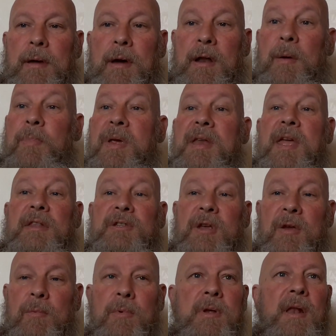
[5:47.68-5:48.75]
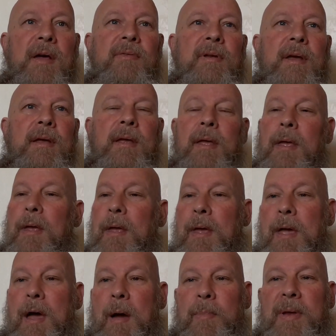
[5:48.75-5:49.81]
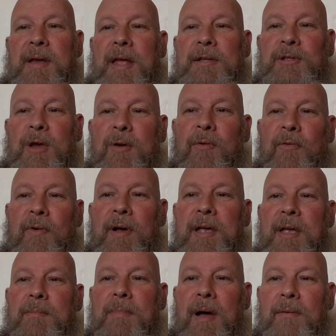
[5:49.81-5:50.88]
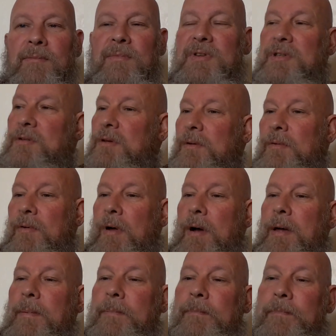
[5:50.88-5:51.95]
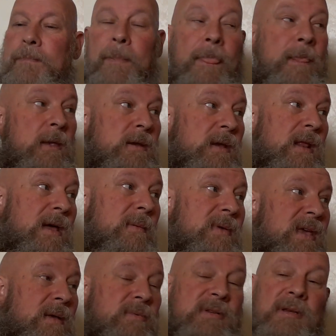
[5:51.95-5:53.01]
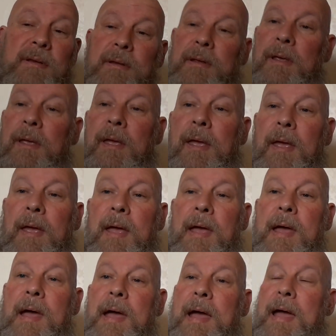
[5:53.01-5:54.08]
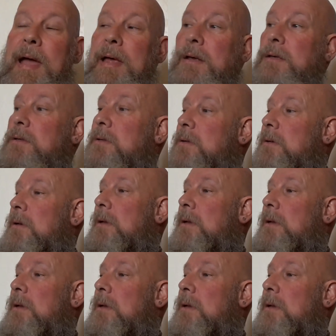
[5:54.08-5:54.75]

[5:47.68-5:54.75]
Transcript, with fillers: And I've been there two. What are you laughing at? I've been there two fucking months, right? Get up, Gibbs. And